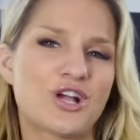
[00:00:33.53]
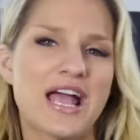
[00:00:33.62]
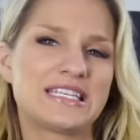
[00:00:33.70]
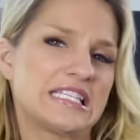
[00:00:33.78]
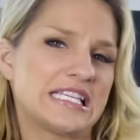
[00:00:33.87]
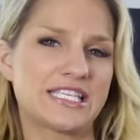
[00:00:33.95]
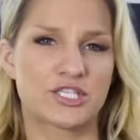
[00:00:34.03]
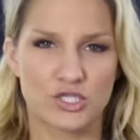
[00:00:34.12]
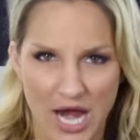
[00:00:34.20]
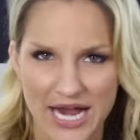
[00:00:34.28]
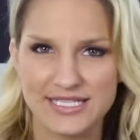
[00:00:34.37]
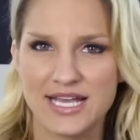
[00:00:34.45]
trying to
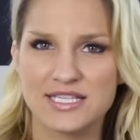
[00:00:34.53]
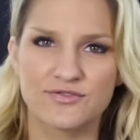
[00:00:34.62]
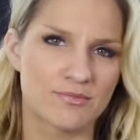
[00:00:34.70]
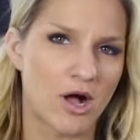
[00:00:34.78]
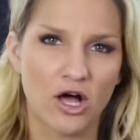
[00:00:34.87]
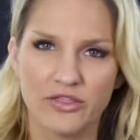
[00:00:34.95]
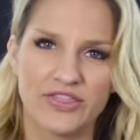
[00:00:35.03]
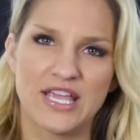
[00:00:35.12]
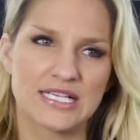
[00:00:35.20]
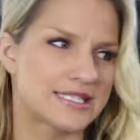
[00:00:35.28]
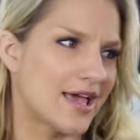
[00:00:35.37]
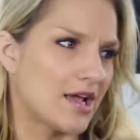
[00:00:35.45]
distract us from all
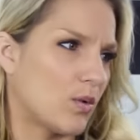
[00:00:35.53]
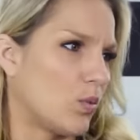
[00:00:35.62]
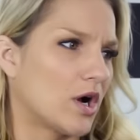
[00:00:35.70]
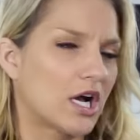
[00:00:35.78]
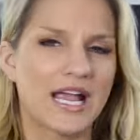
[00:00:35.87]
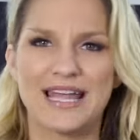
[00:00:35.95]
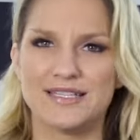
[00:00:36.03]
things like work